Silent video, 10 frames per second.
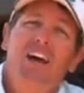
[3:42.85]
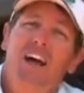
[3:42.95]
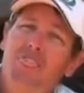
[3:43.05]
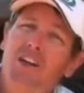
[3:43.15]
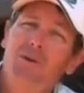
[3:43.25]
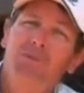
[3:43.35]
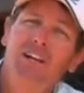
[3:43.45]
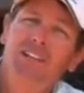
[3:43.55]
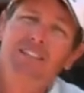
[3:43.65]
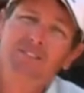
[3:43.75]
and they'll be
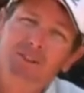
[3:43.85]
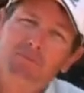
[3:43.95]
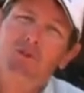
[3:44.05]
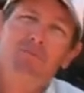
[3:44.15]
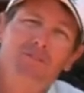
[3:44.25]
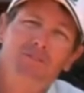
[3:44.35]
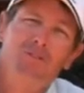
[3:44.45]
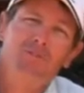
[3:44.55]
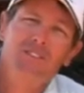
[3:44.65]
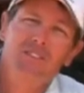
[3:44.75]
able to give you more
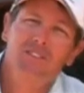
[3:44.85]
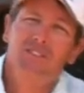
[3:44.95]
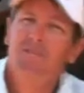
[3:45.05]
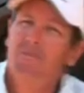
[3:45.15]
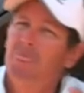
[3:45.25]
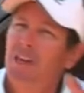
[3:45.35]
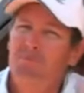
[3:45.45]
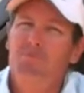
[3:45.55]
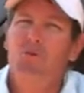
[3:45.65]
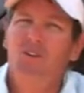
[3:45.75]
performance
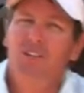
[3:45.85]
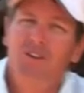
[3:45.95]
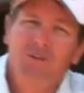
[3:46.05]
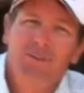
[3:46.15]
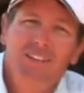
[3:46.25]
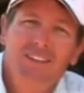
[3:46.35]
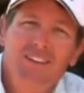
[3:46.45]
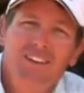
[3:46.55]
and more economy,